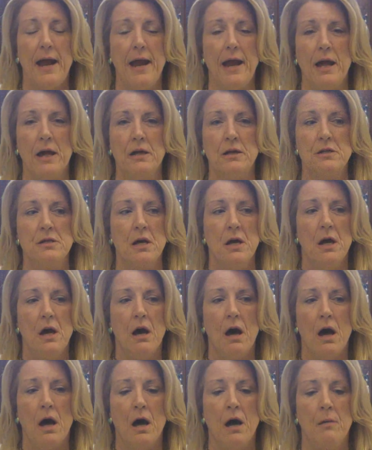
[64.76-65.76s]
and
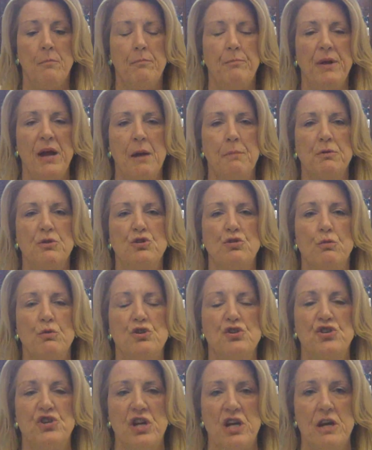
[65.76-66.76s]
uh, be able to
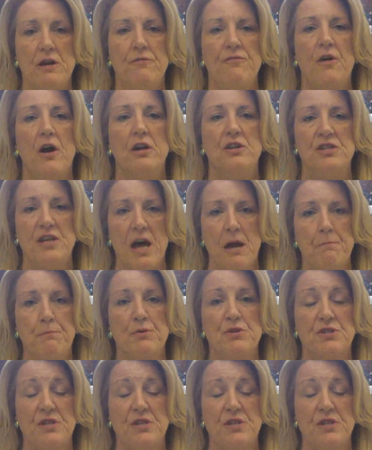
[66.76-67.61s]
achieve a 10%